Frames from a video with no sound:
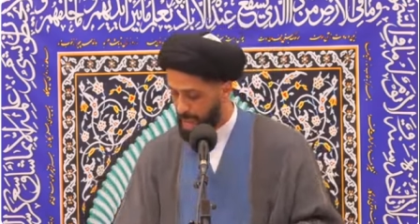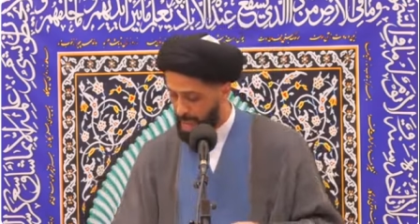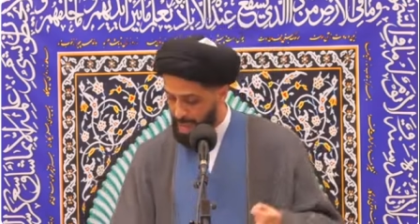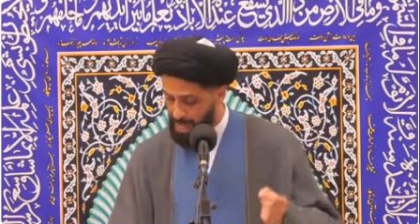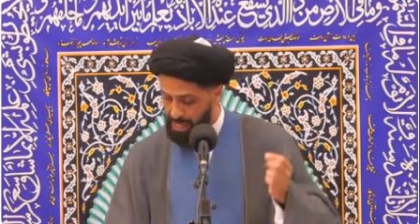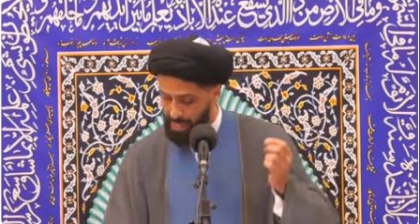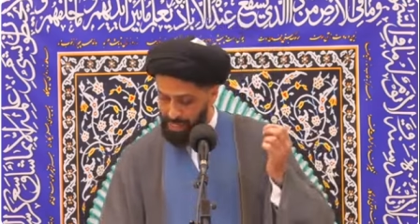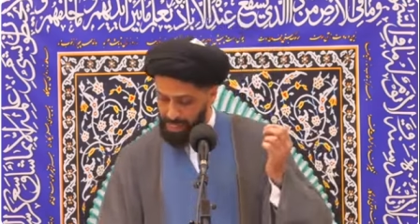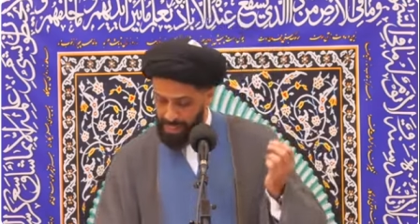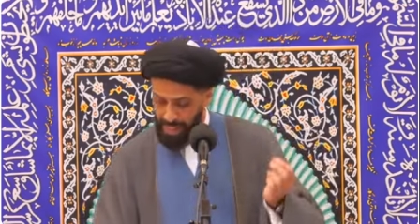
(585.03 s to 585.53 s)

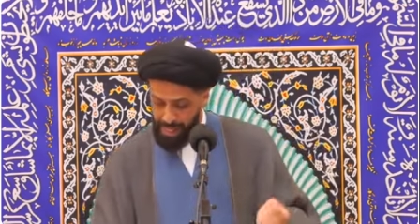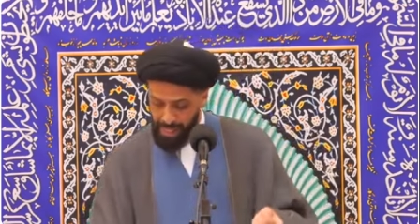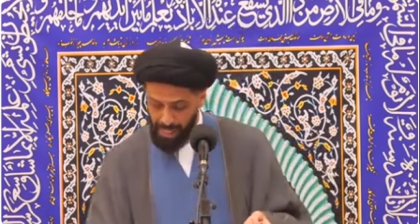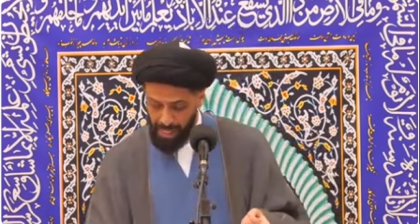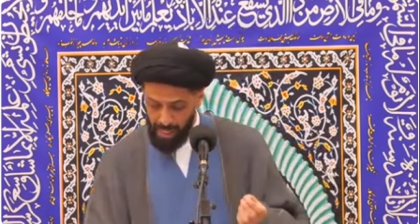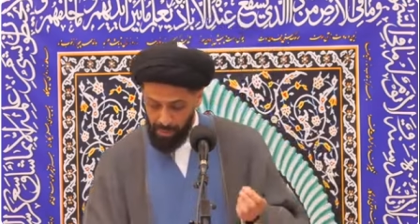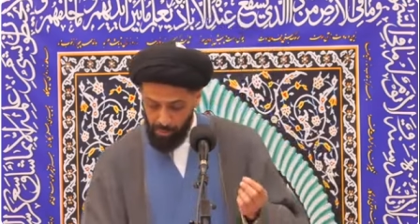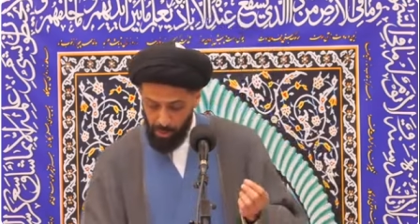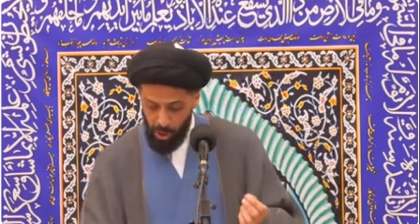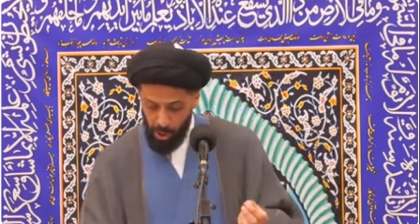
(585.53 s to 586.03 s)
And a
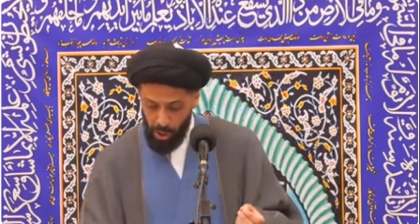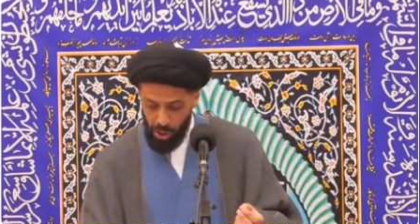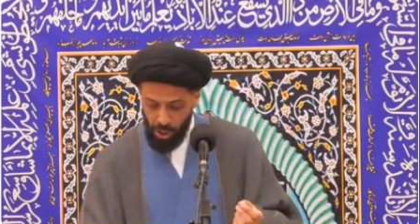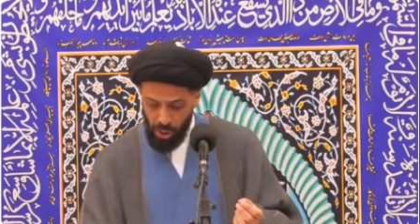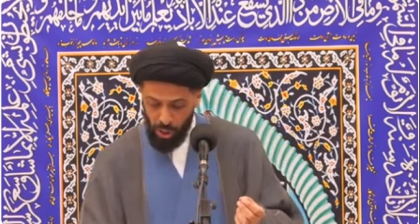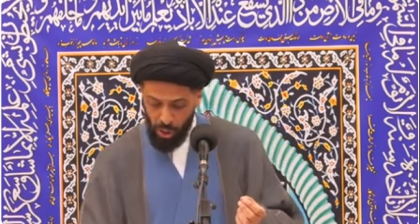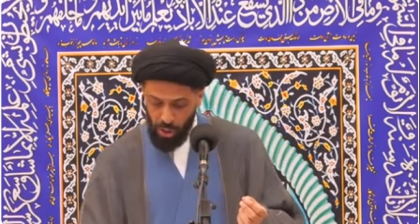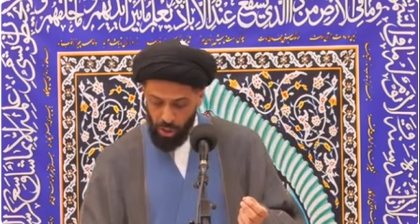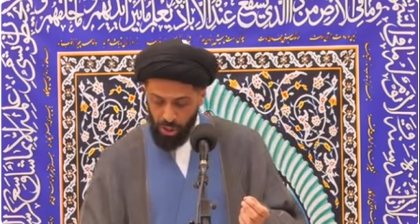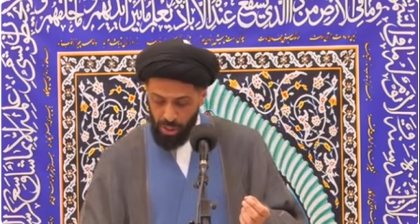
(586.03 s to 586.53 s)
light
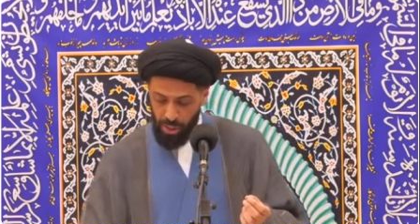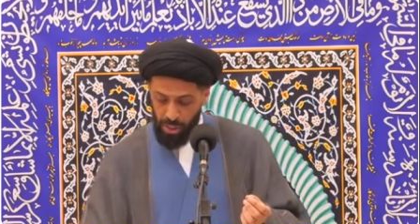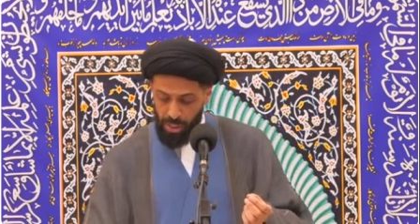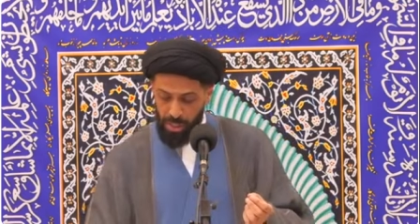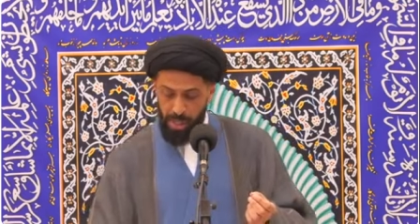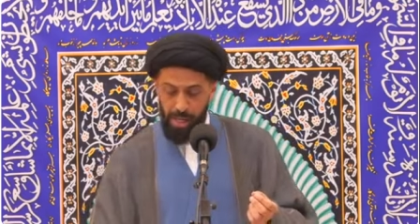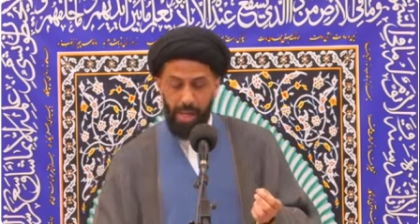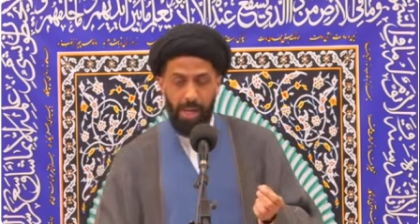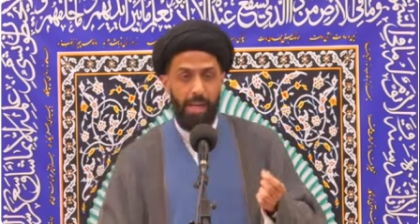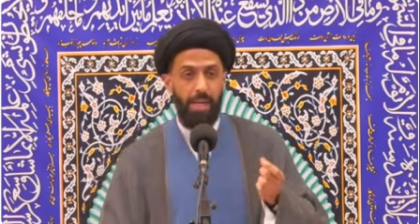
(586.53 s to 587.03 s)
emerged
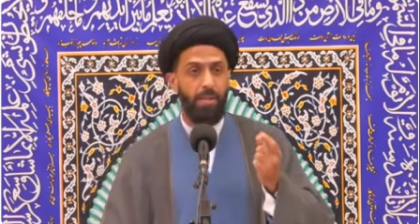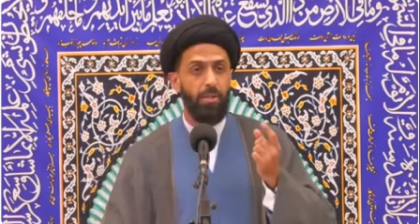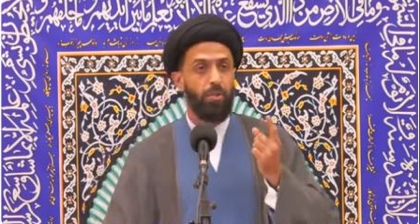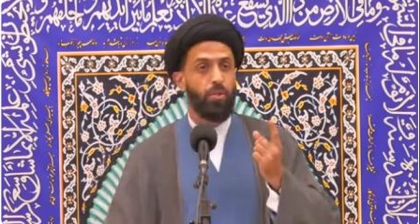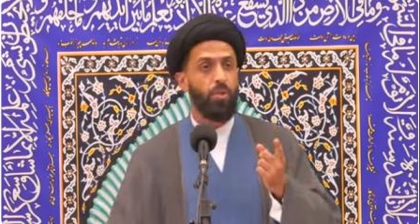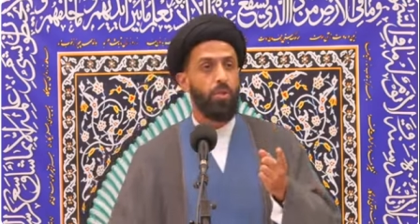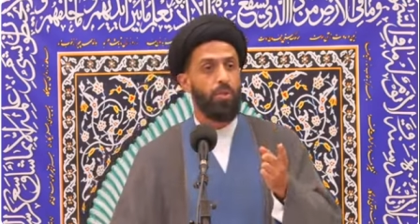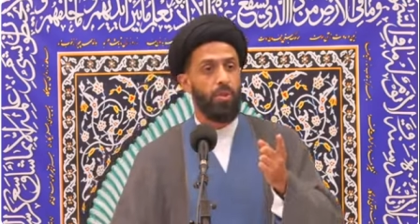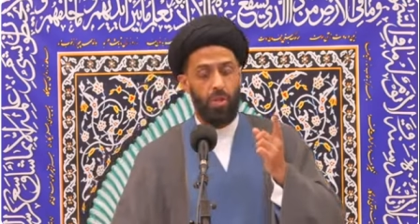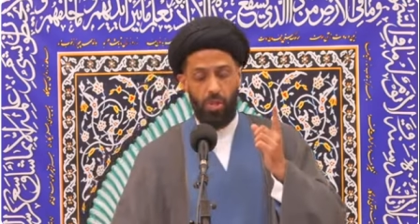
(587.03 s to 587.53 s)

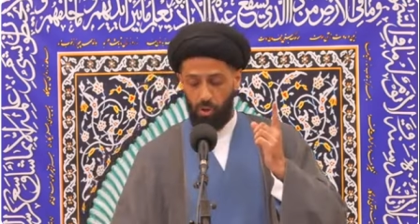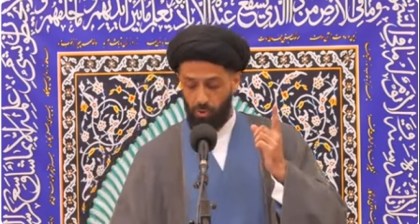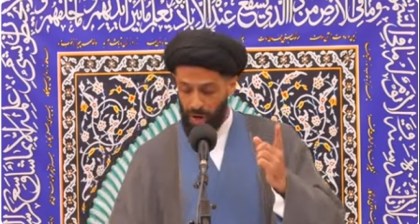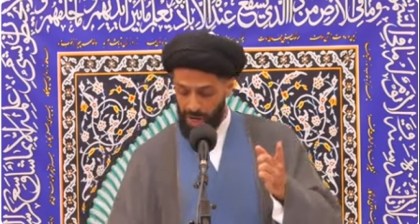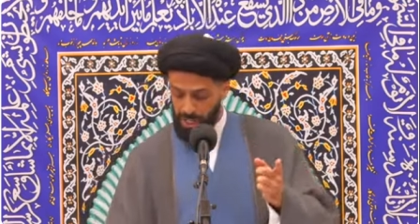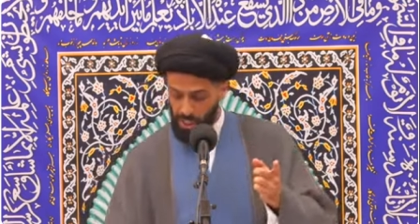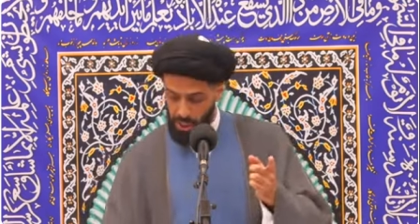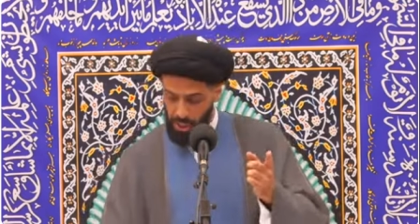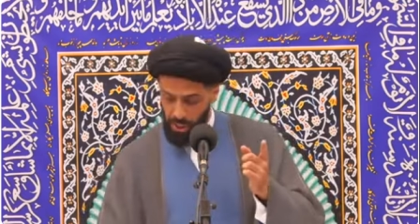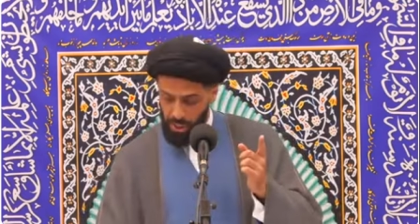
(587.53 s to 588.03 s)
into the
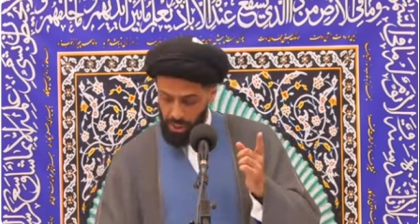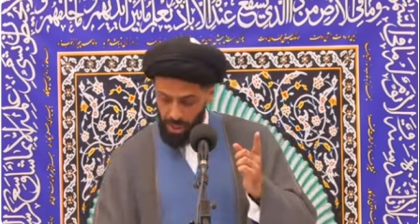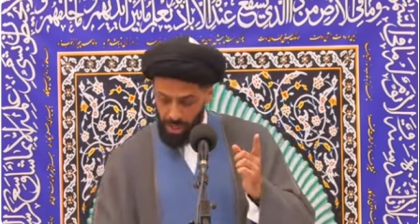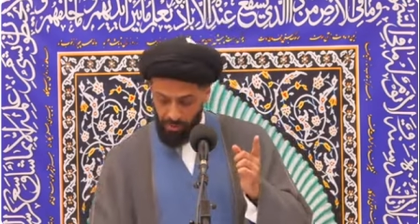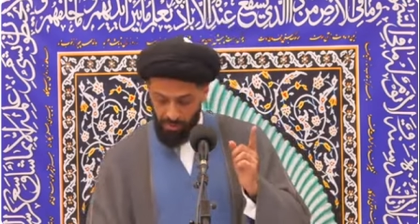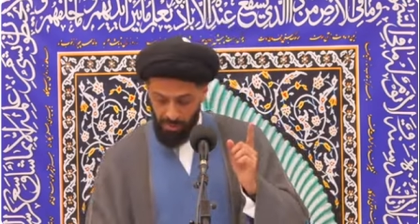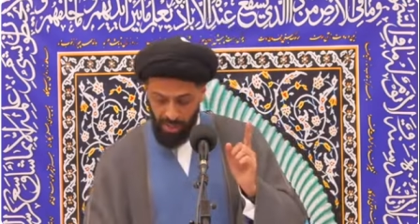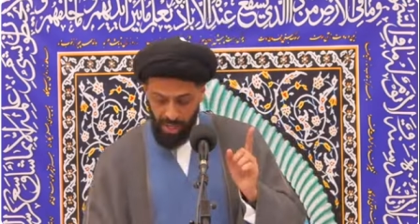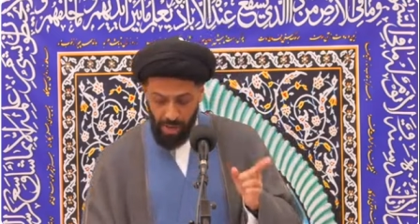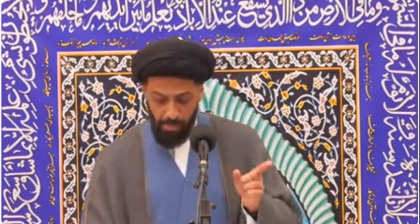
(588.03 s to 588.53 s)
direction
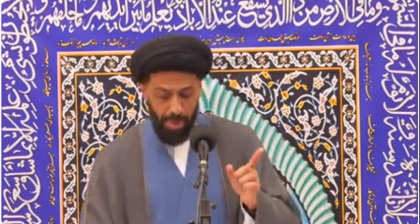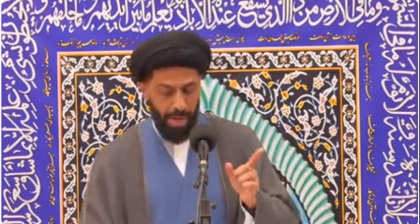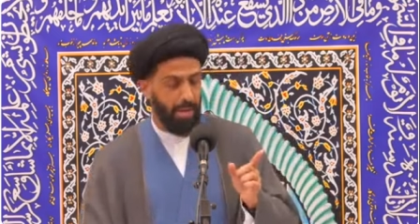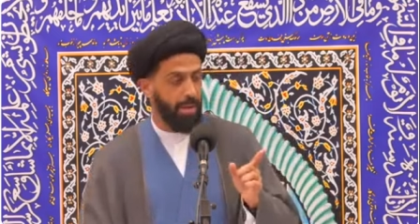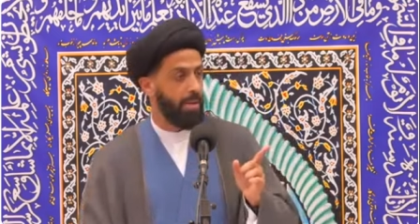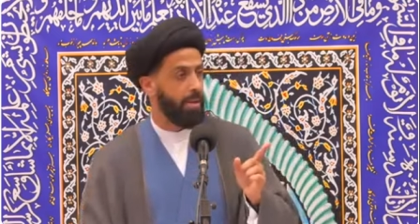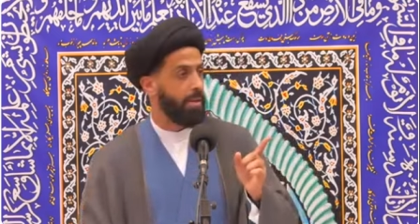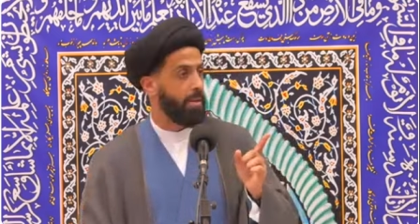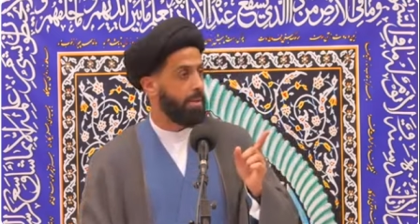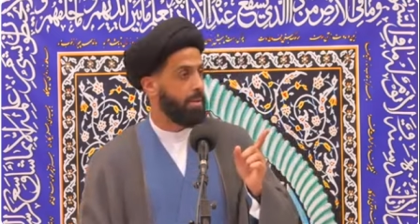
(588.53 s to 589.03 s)
of
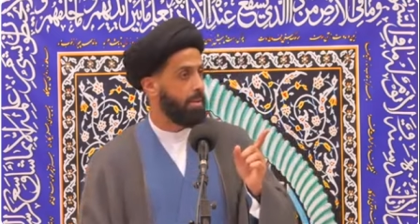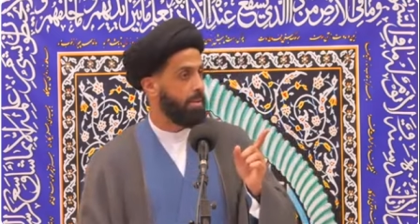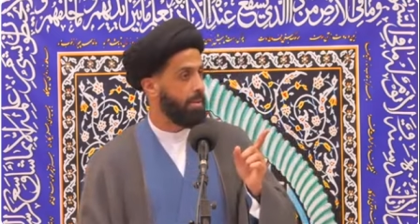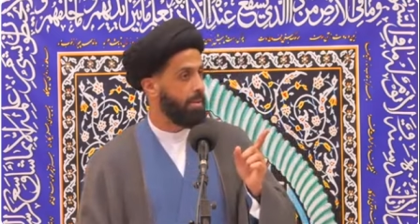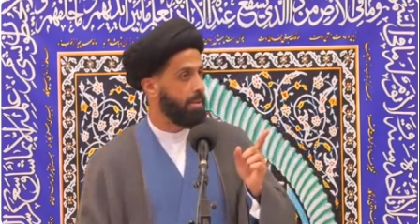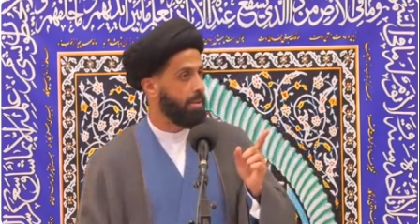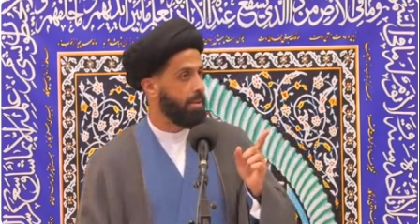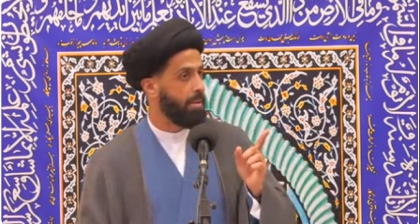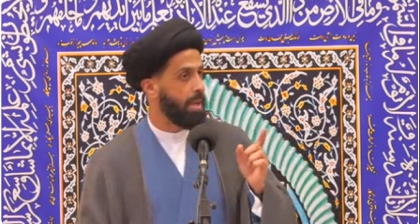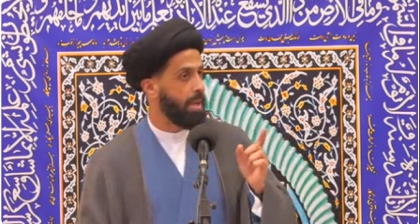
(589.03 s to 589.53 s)
Yemen,
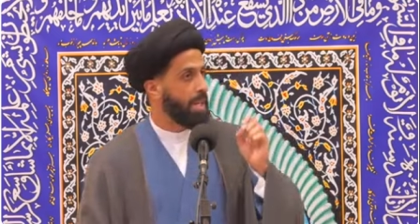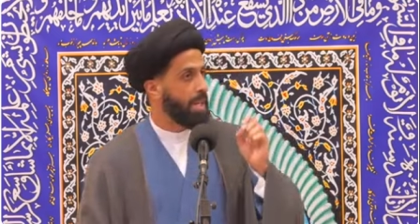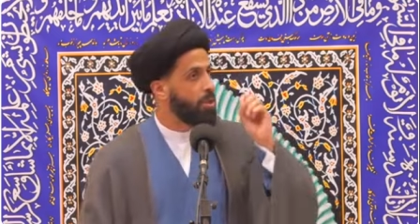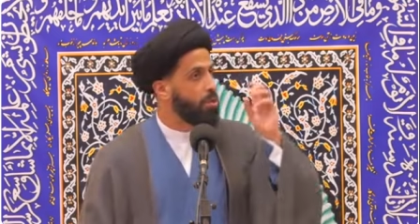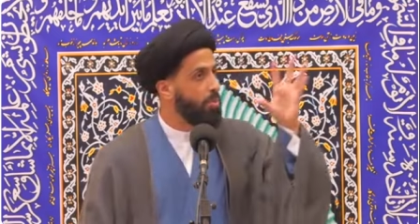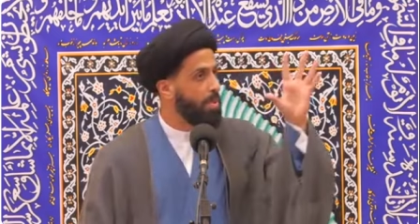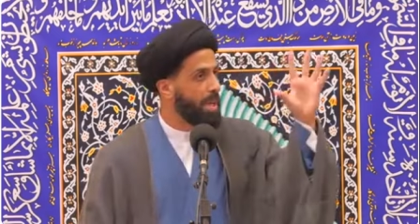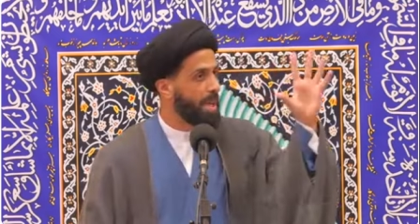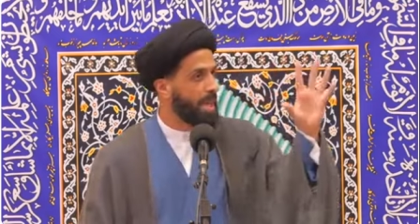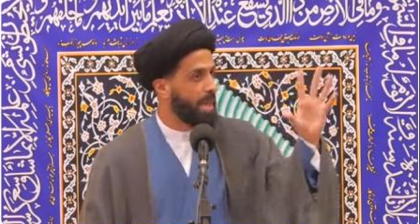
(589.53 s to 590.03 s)

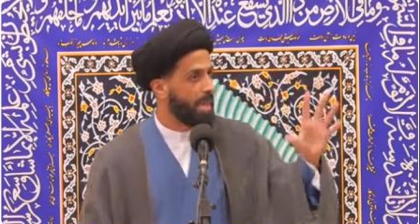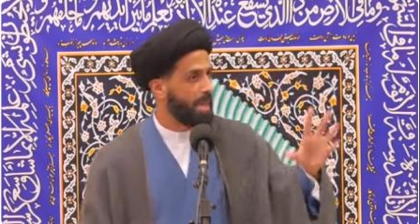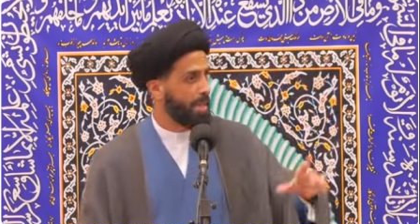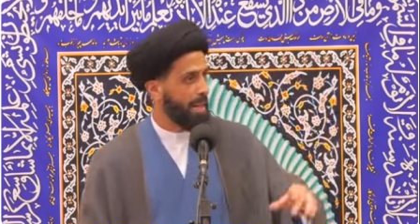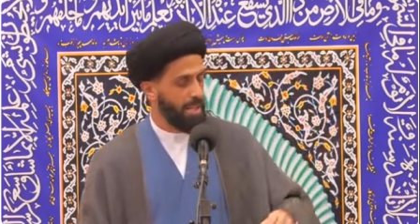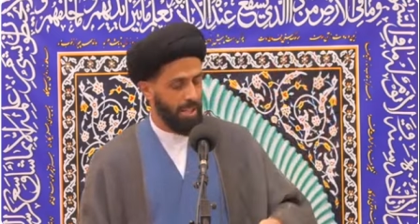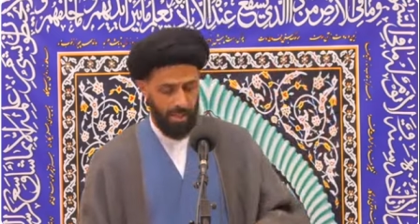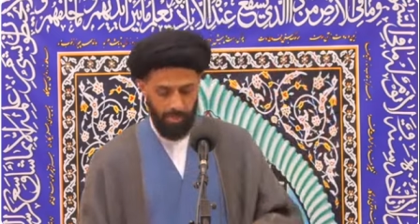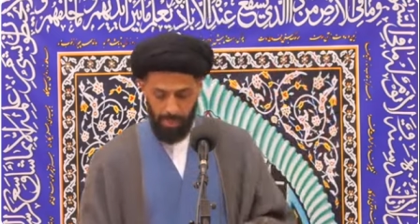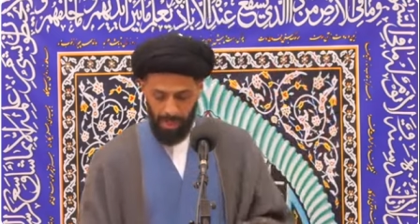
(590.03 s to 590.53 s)
illuminating
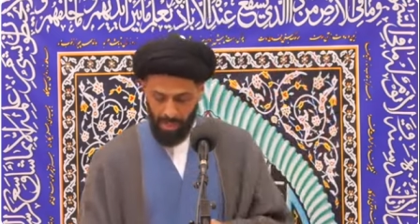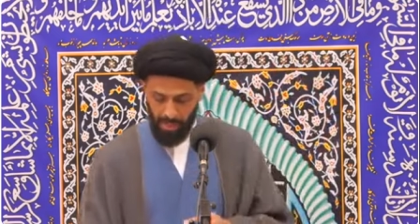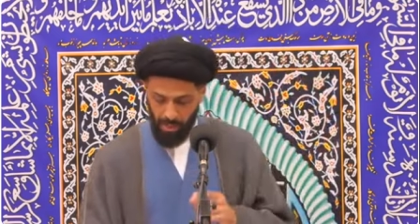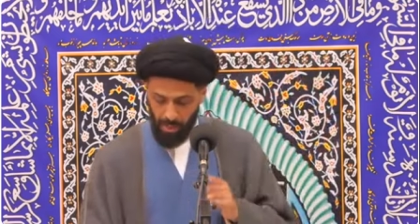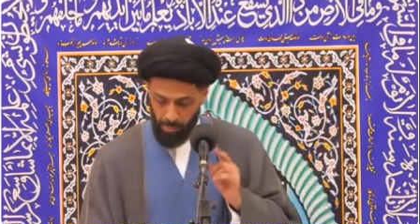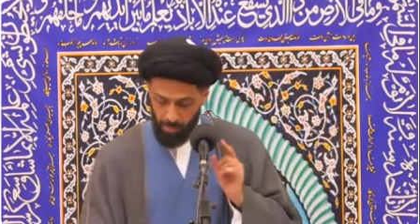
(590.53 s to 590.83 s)
that space.